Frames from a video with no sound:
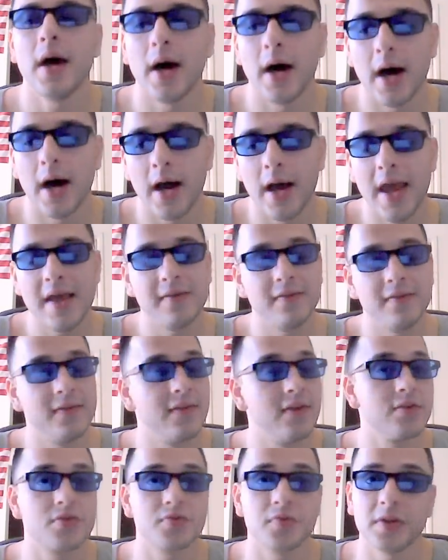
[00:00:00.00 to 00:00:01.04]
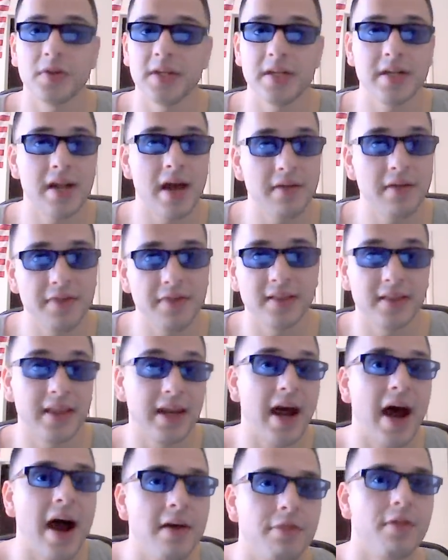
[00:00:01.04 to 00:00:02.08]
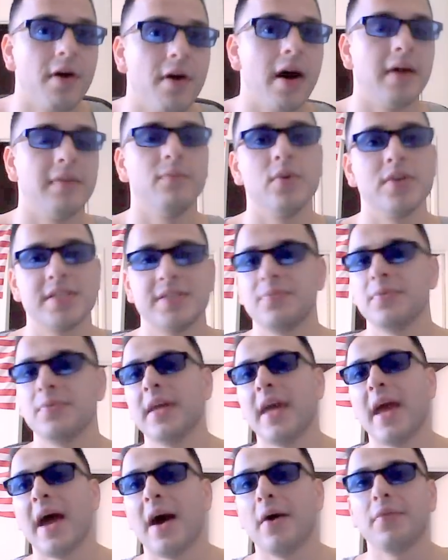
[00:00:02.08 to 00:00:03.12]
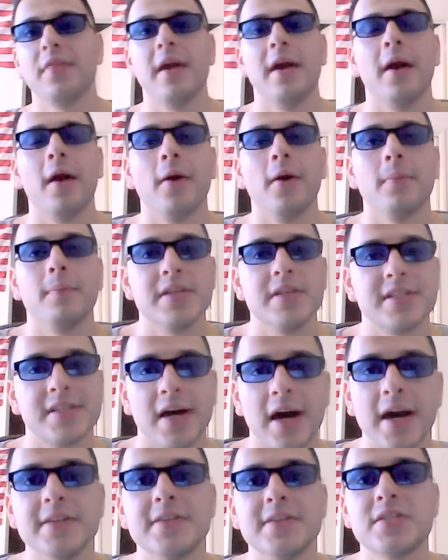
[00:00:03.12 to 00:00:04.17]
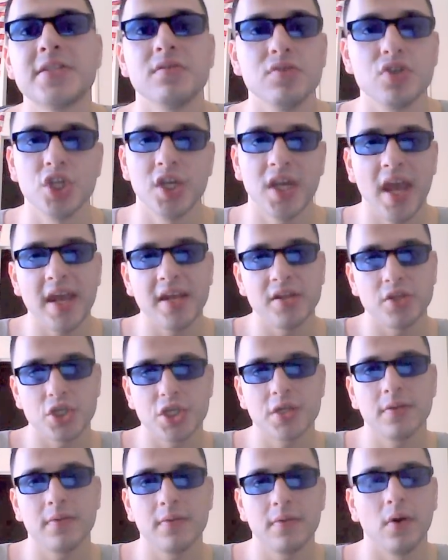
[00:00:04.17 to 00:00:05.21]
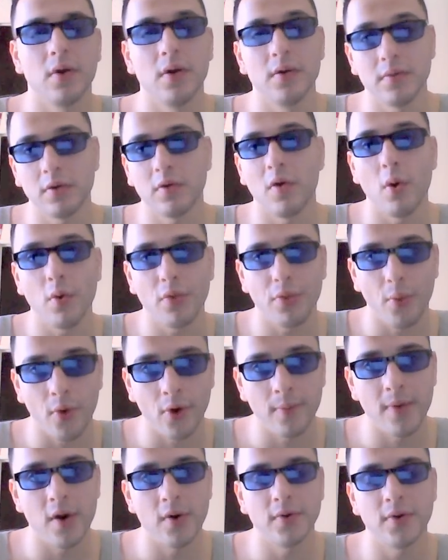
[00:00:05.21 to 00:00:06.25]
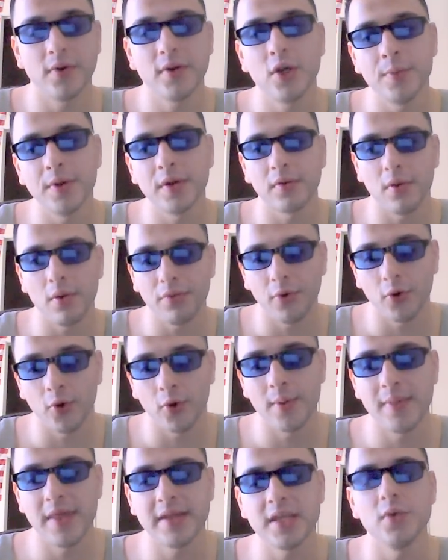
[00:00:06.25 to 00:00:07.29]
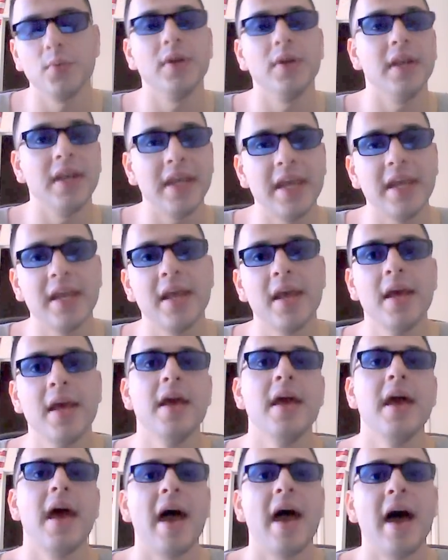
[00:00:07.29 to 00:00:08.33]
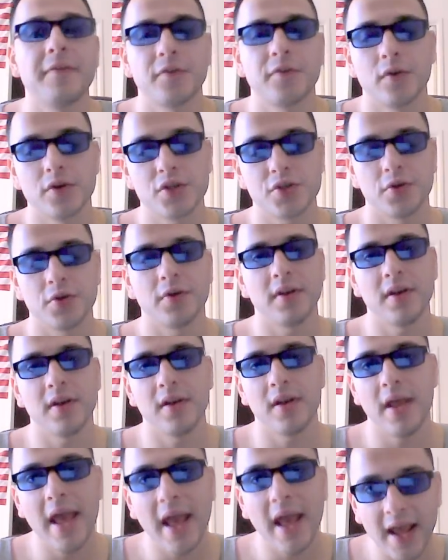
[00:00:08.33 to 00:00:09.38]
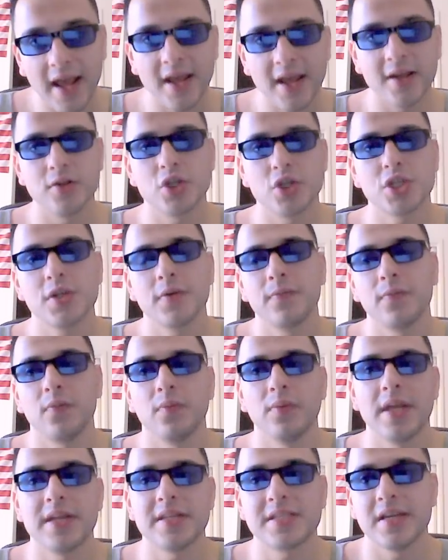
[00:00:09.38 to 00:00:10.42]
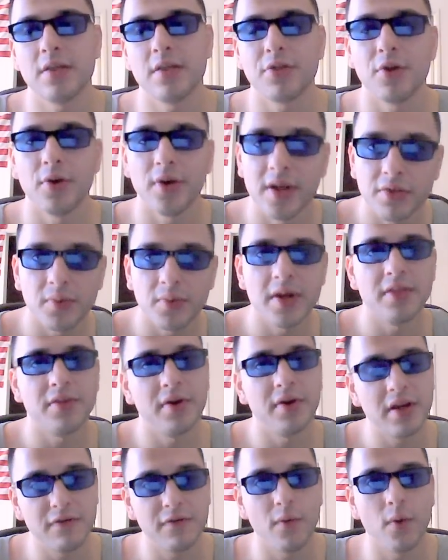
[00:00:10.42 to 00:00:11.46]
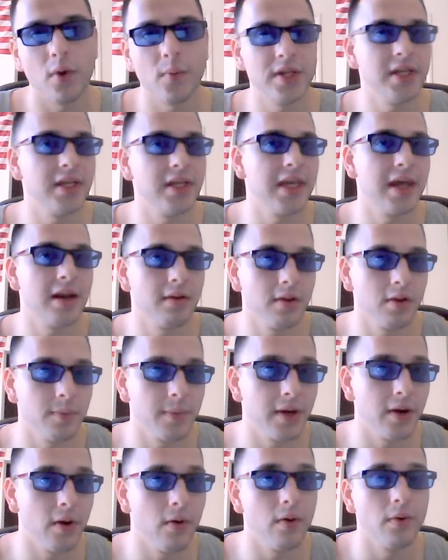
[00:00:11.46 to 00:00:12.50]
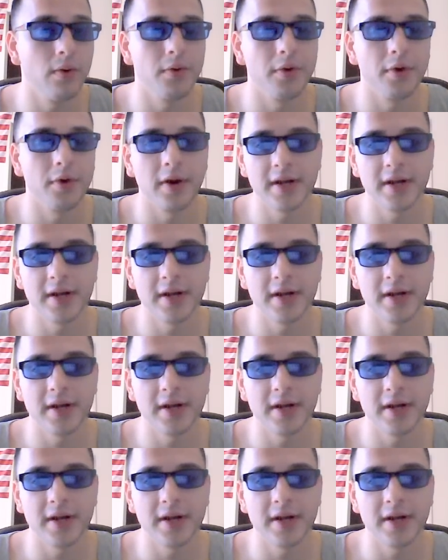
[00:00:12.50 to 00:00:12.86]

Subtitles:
And there's really nothing that I thought was really out there besides GH, or growth hormone, or human growth hormone, that you would need after a certain age, let's say 33, 34, when you get a little bit older.